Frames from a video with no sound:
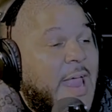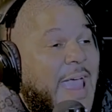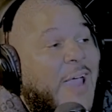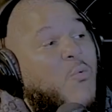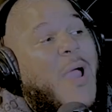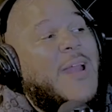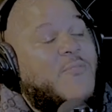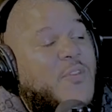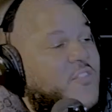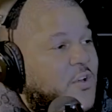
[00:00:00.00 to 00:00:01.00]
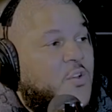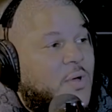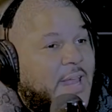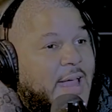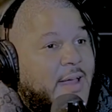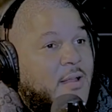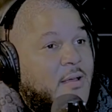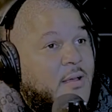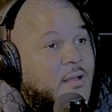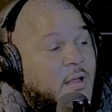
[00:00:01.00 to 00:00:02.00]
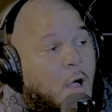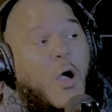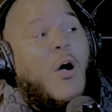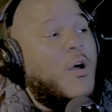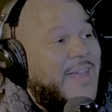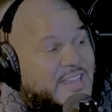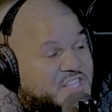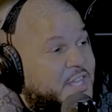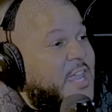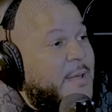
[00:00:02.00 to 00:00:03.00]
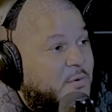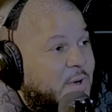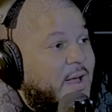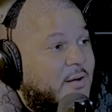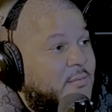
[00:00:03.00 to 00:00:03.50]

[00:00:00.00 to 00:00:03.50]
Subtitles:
And right after he started doing that, all that shit came around.